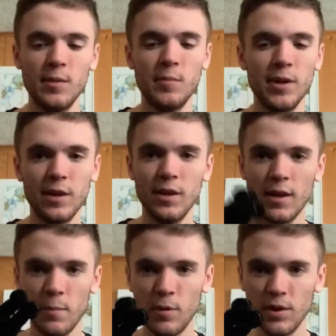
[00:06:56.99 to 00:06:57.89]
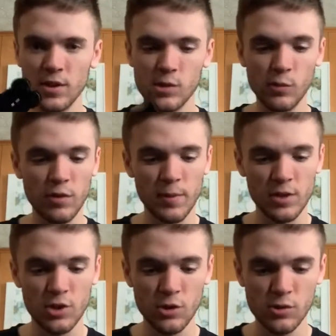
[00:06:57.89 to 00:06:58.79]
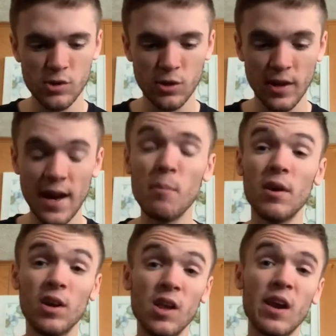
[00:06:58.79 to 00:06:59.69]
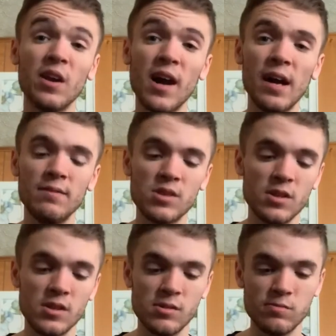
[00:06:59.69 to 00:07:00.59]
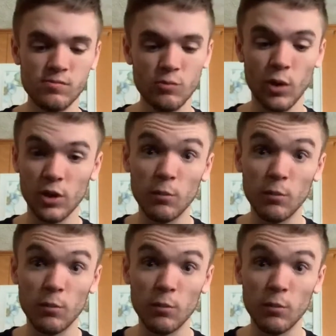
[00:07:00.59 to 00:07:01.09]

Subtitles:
But I bring this with me too. So yeah, I bring a lot of knives because one could